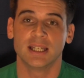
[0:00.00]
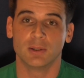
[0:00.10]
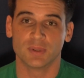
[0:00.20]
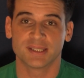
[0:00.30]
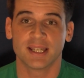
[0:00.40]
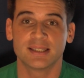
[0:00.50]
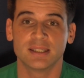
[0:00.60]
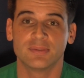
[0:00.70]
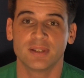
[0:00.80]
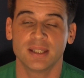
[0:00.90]
It was
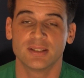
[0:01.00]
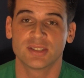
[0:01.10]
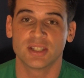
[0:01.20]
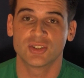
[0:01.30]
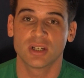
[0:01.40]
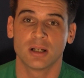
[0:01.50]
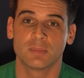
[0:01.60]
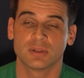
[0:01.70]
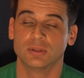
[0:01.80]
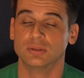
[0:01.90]
native in C
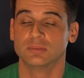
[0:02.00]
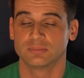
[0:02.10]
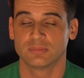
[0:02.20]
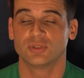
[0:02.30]
Sharp or